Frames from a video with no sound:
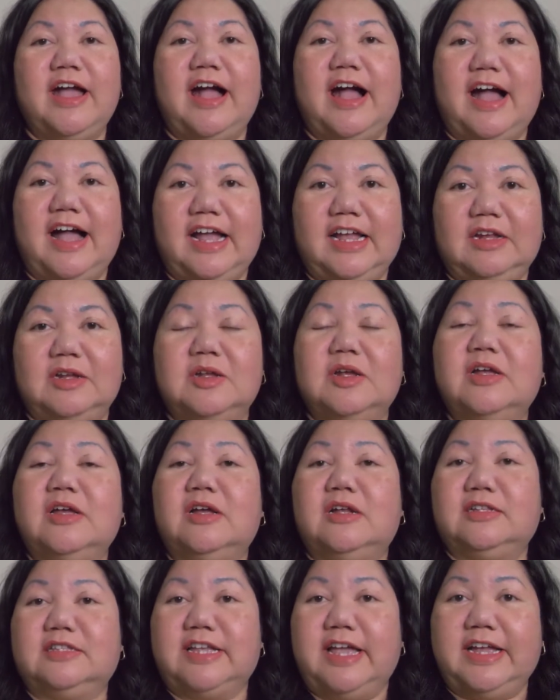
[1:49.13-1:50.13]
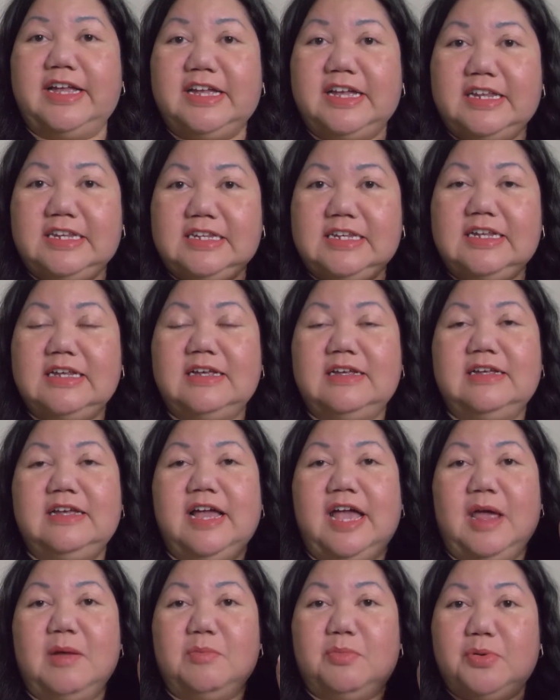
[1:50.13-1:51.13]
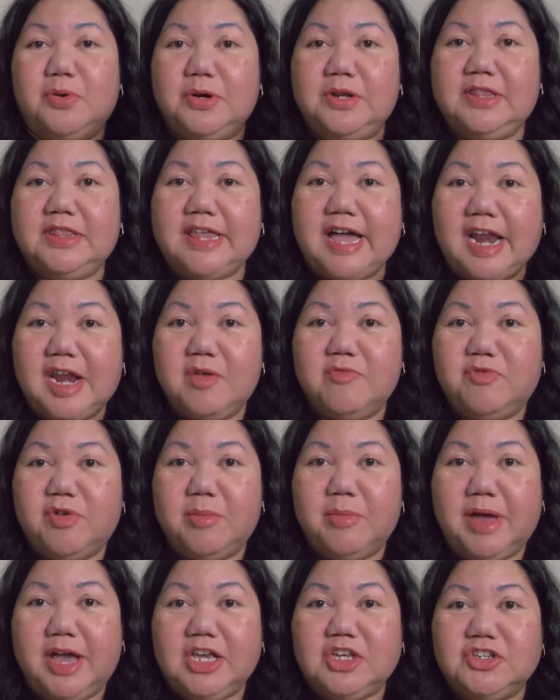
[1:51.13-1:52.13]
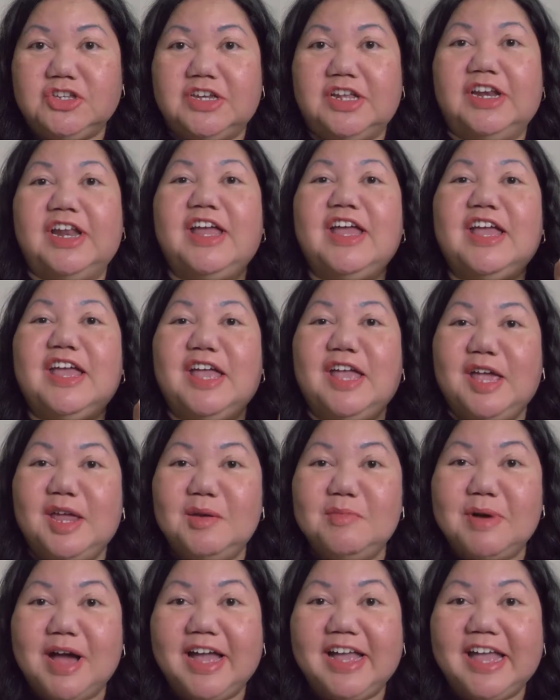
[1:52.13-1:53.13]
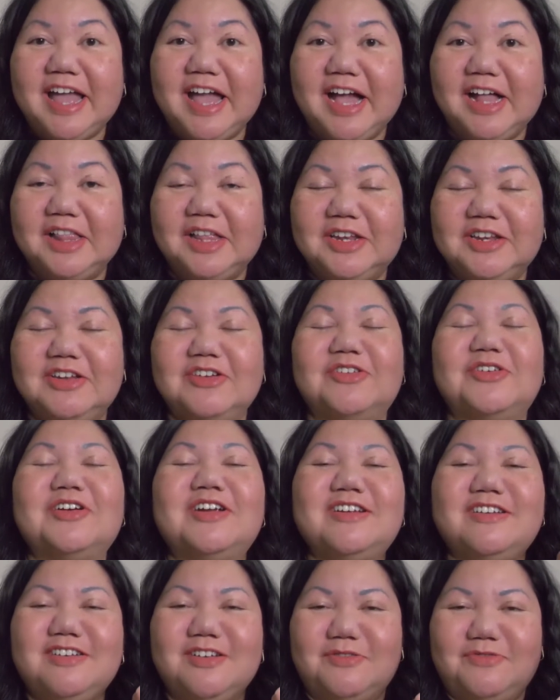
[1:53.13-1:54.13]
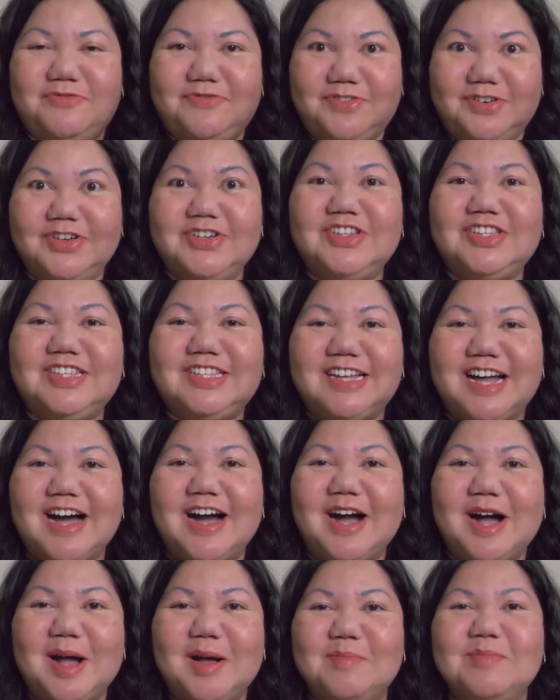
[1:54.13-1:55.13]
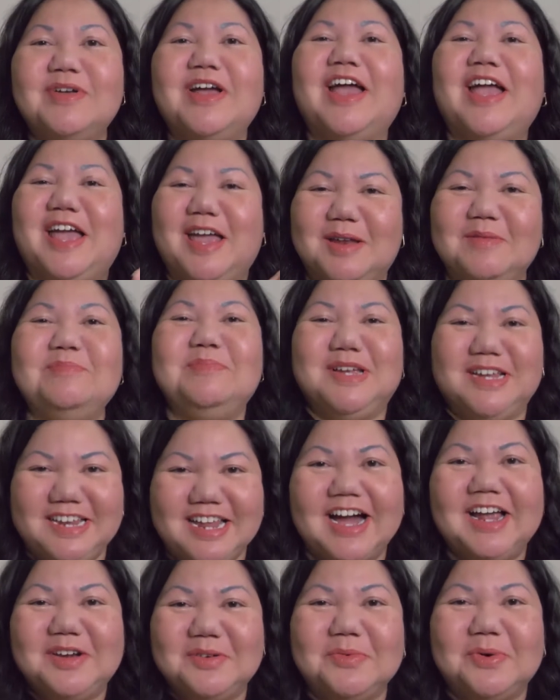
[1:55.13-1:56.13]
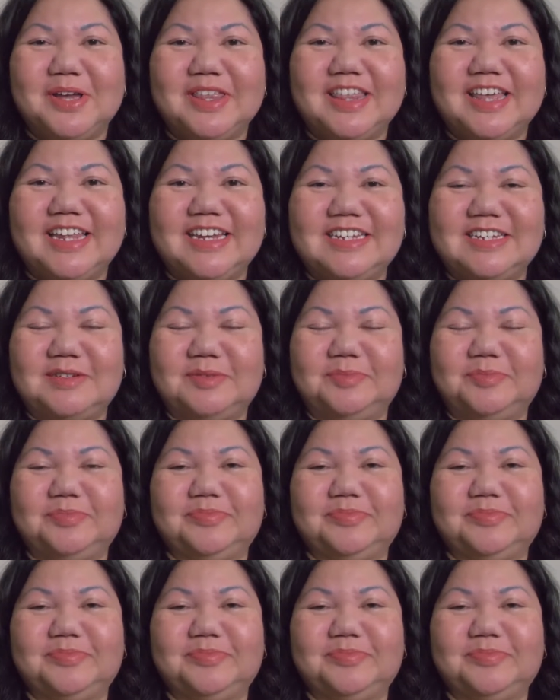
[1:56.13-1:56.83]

I take it and put that information in my calendar the first time and be done with it.